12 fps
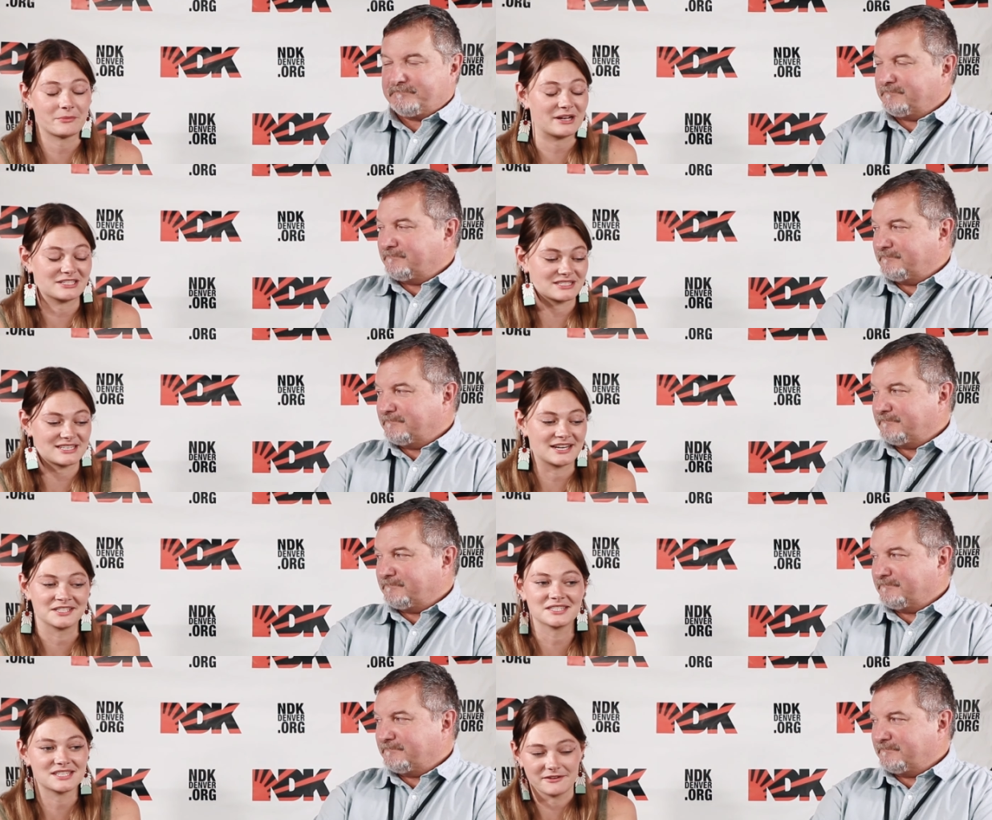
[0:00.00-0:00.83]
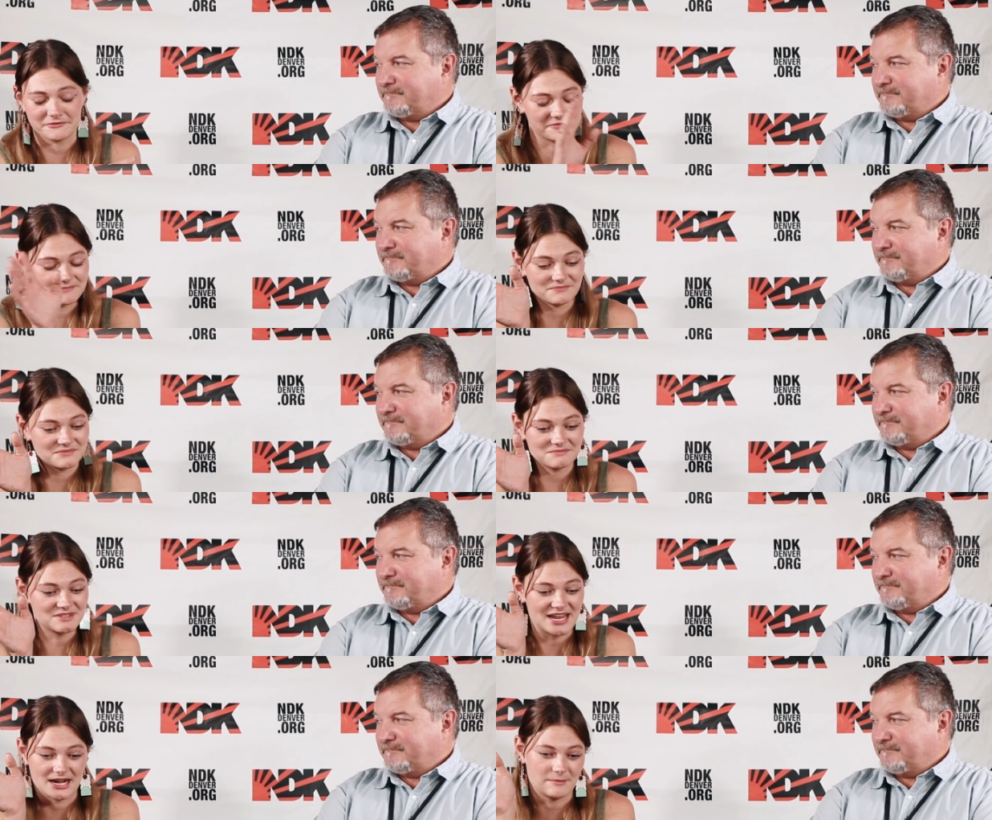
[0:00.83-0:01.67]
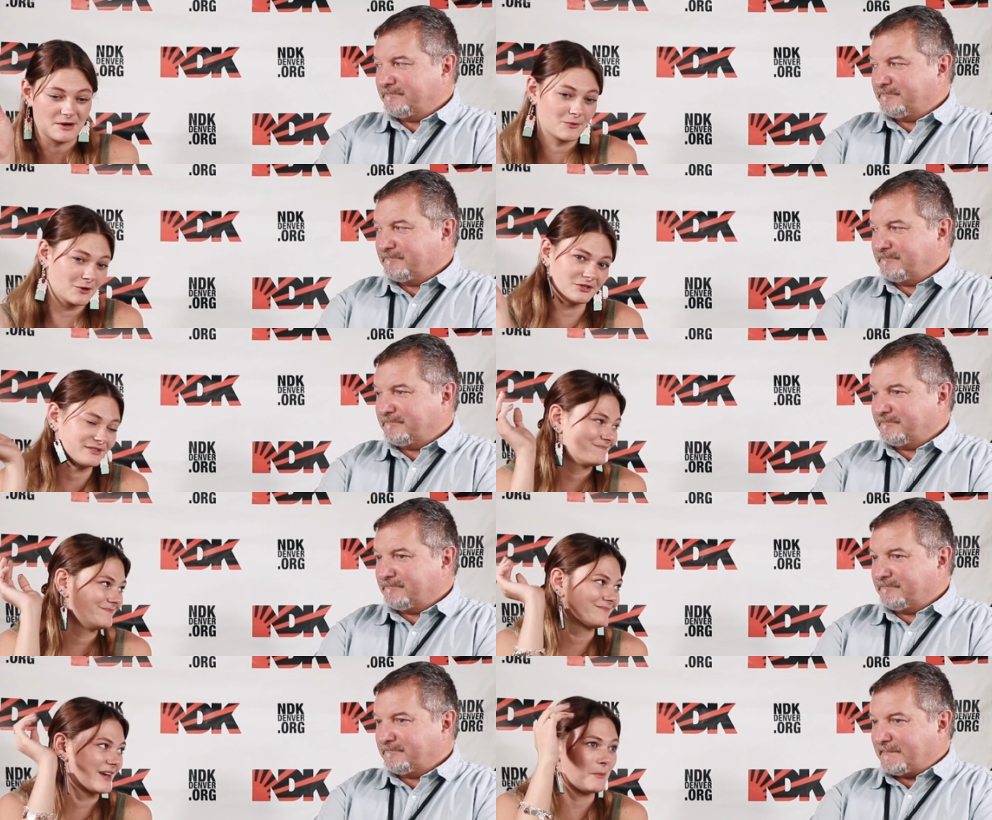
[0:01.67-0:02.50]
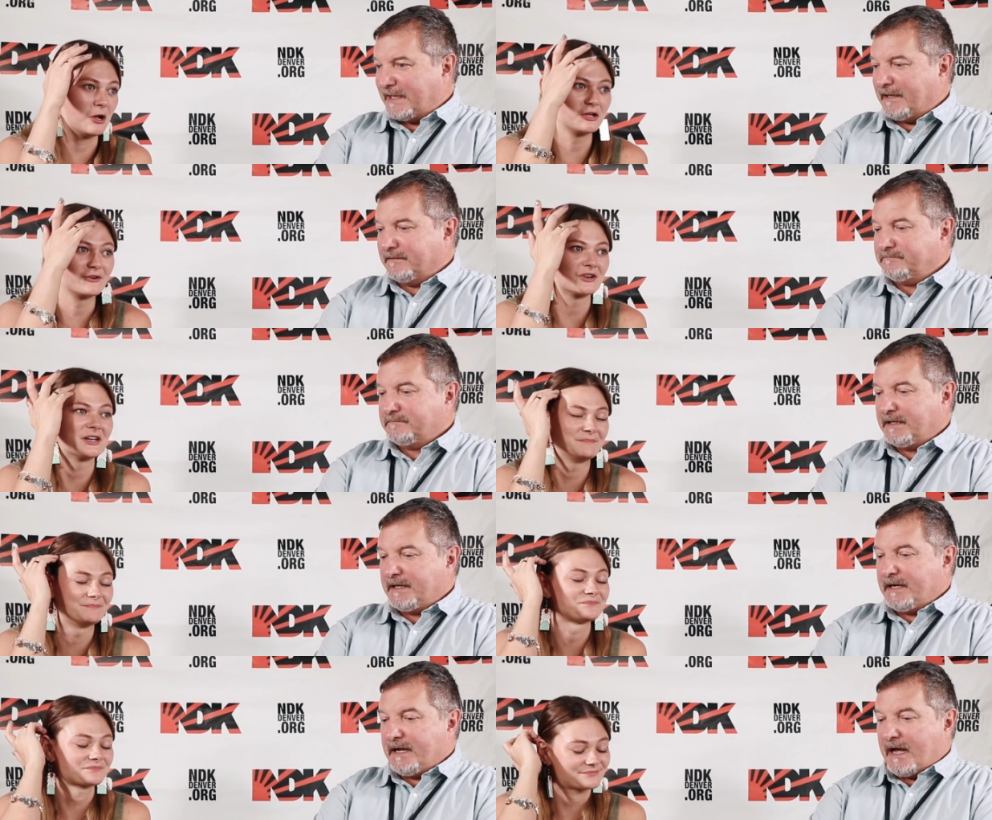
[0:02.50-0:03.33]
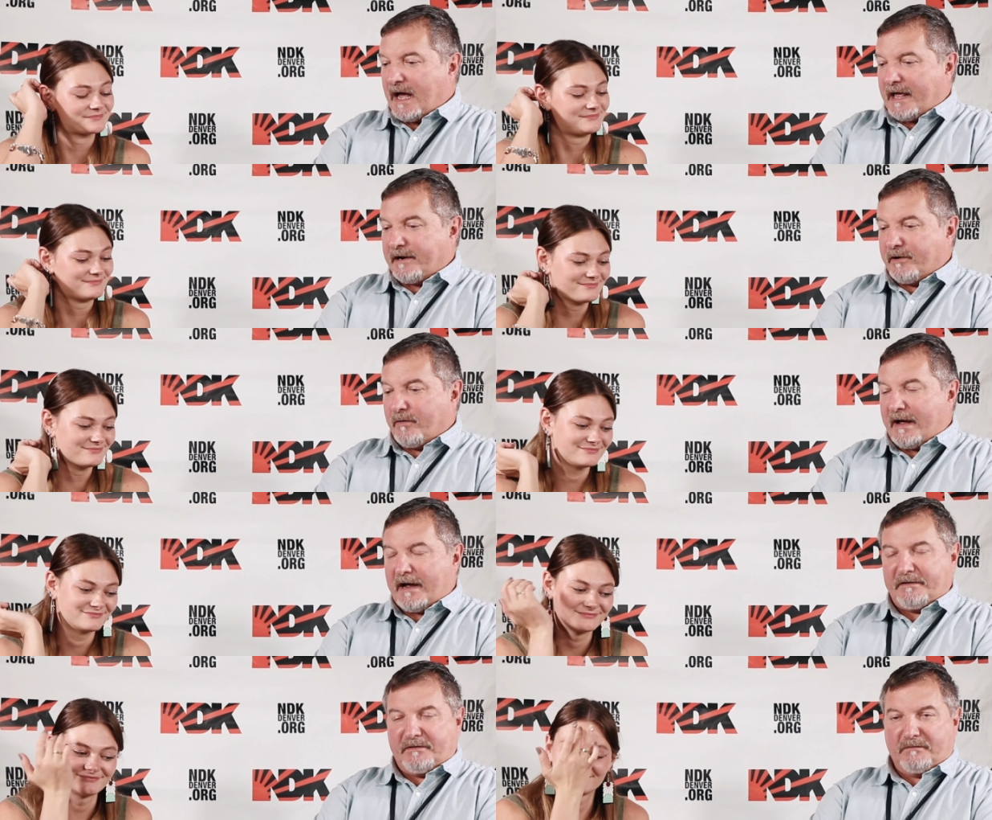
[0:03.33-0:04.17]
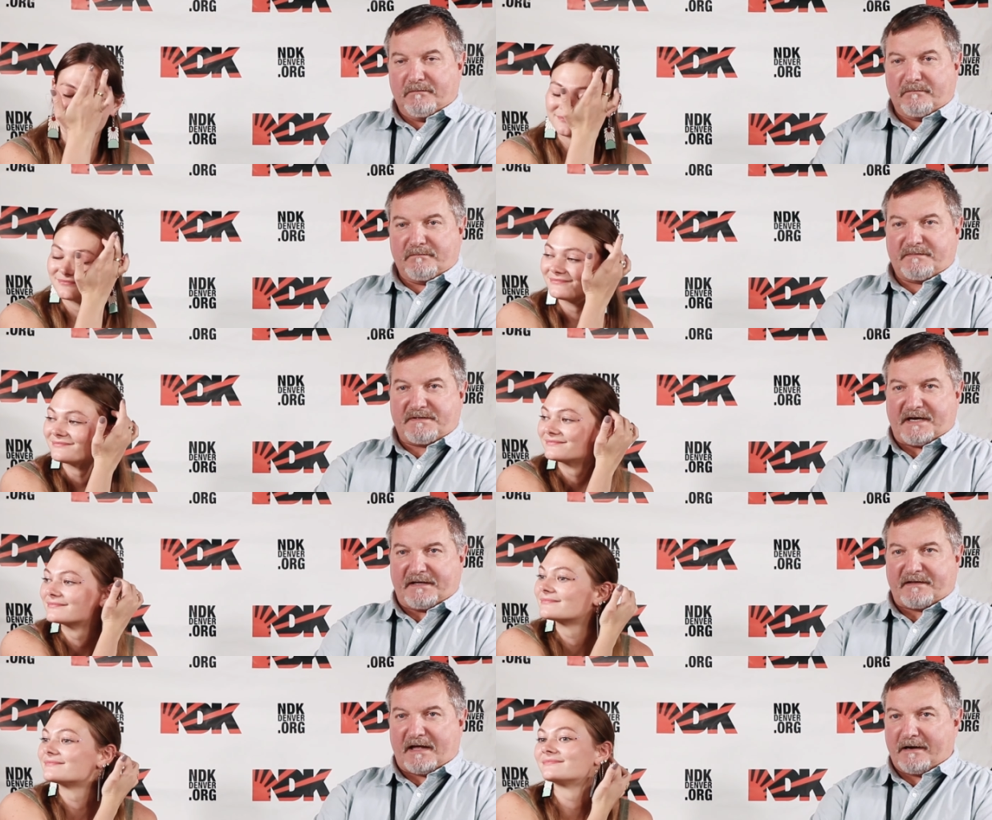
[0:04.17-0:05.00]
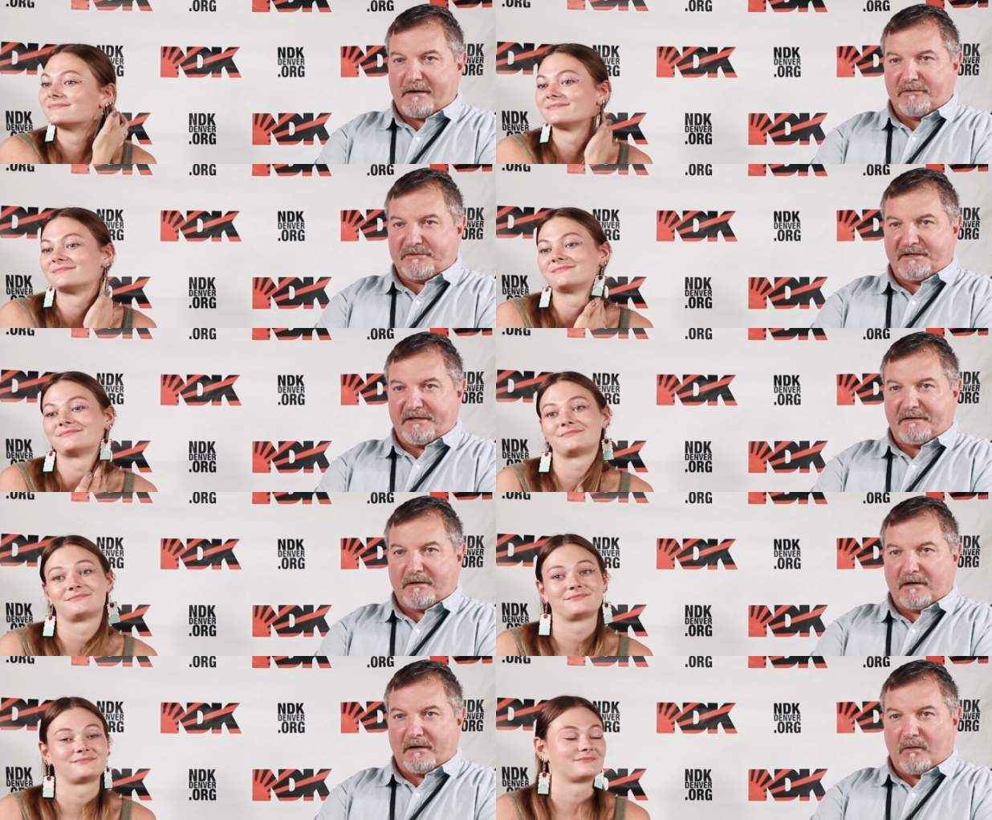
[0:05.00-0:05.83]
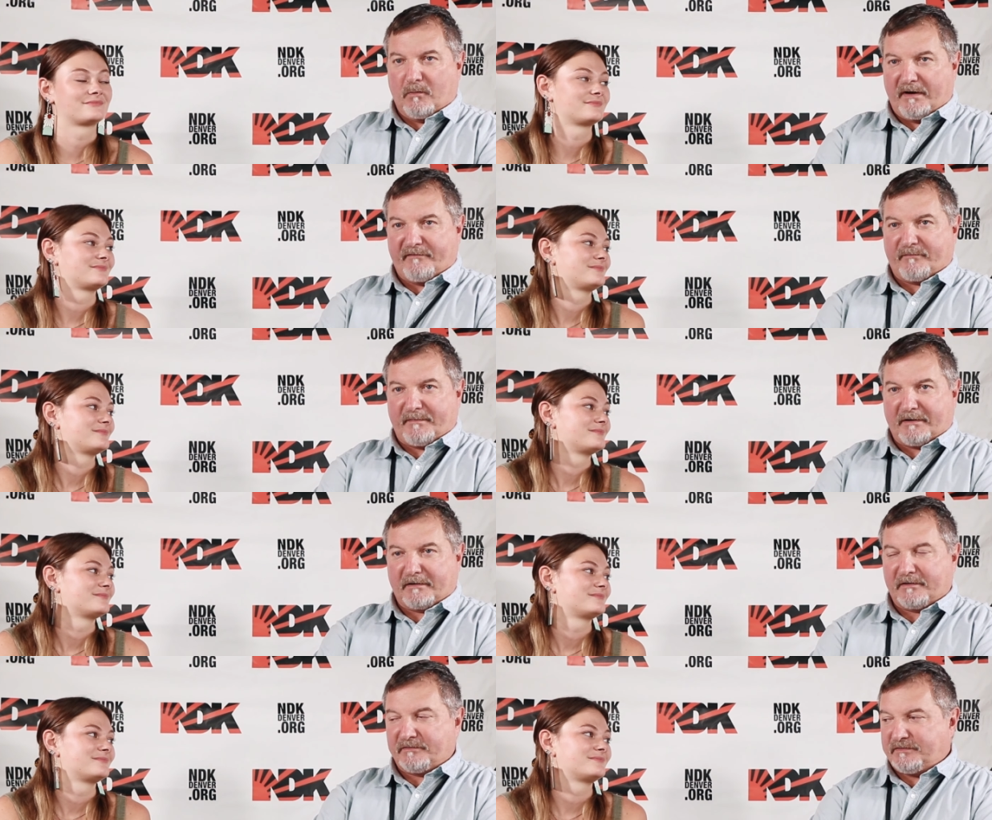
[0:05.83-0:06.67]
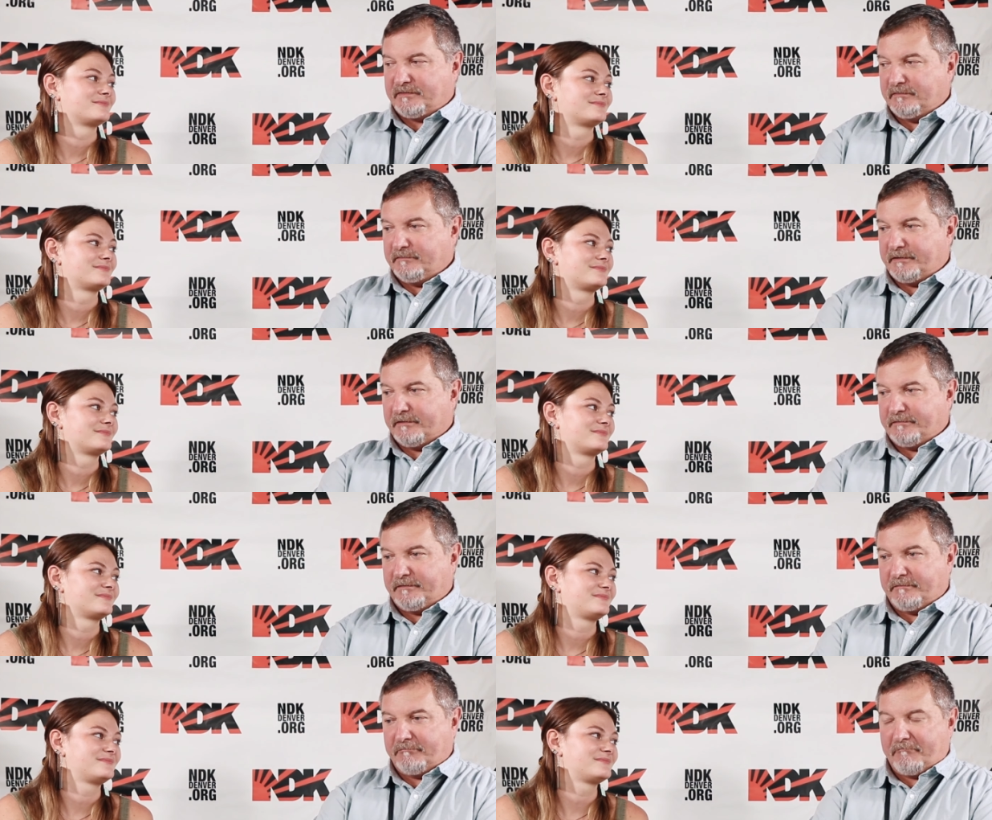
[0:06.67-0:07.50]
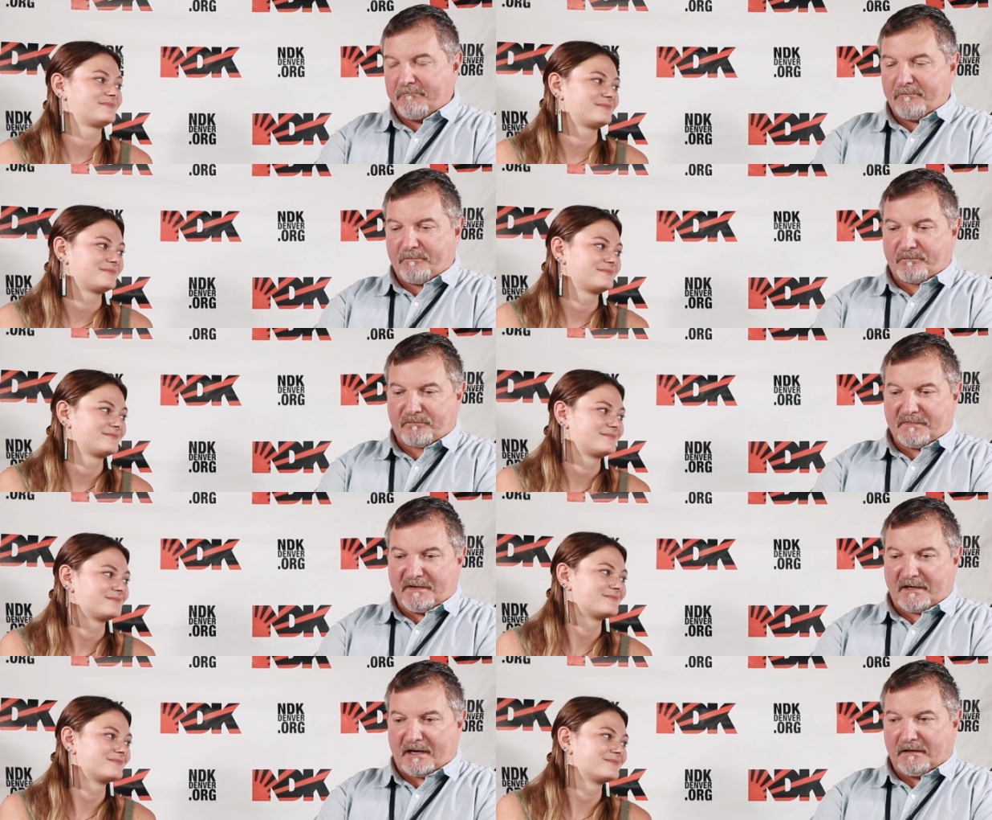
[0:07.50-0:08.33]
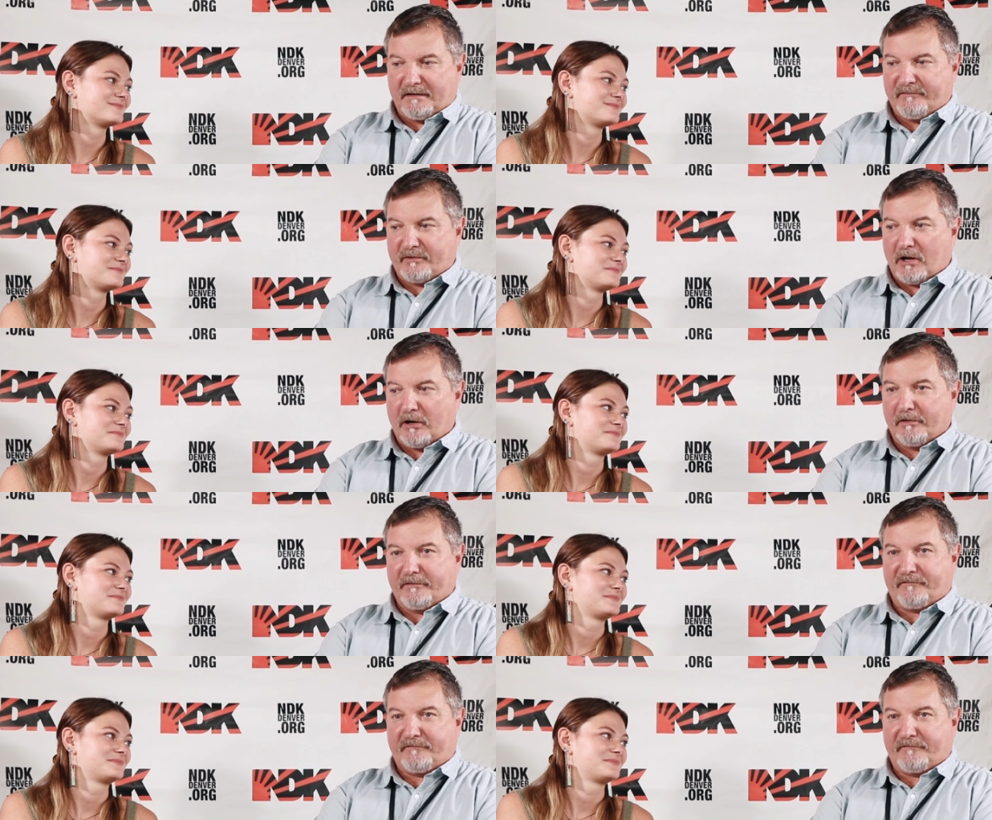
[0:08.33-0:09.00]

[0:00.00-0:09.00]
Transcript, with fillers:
Speaker 1: best tenets of the anime world. I'm all over it. I don't know how you take that energy away from here, because you kind of leave it all on the